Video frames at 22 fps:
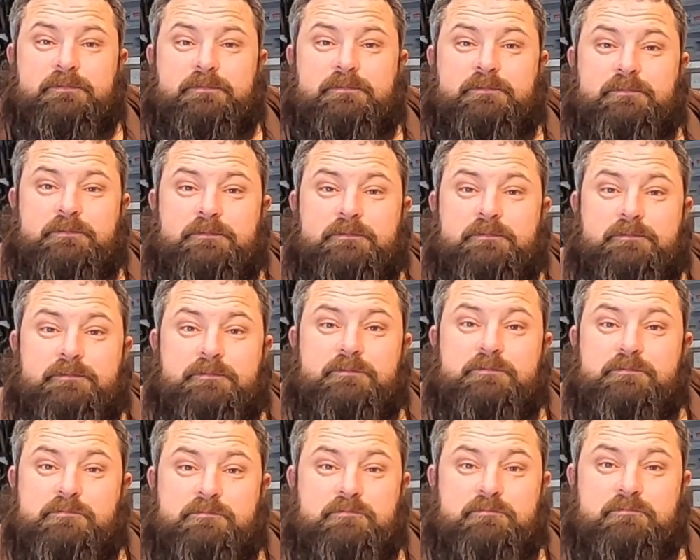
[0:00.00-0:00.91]
Well, yeah.
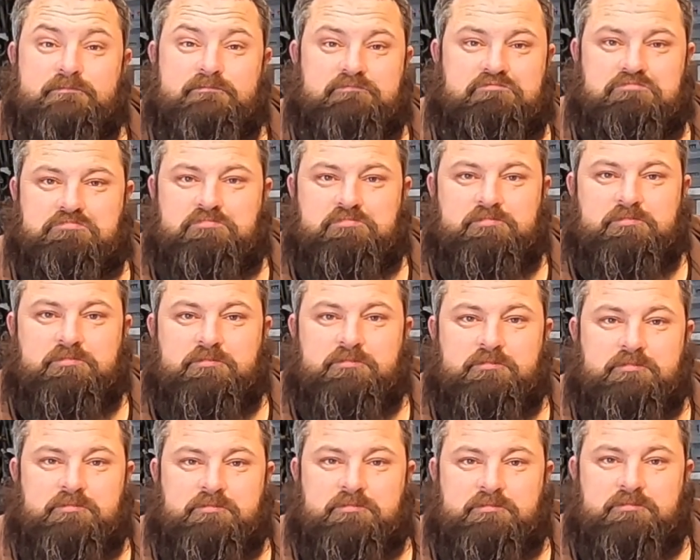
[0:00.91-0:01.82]
22 is
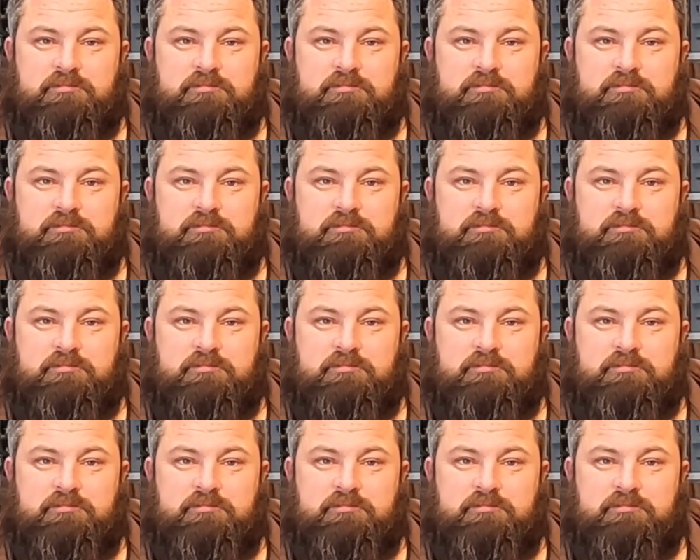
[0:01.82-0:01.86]
actually,